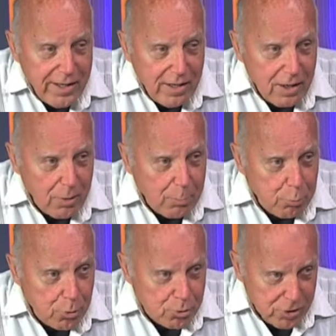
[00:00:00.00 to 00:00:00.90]
are
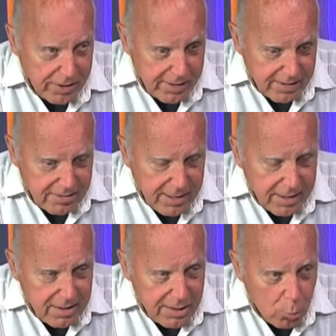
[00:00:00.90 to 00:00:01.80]
approaching
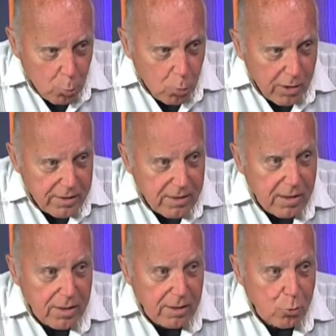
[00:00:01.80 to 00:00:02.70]
exactly
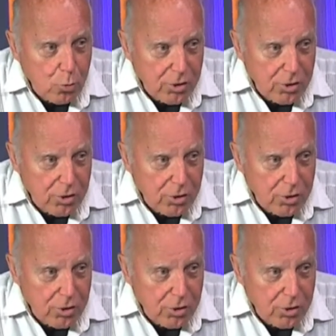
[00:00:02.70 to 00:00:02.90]
100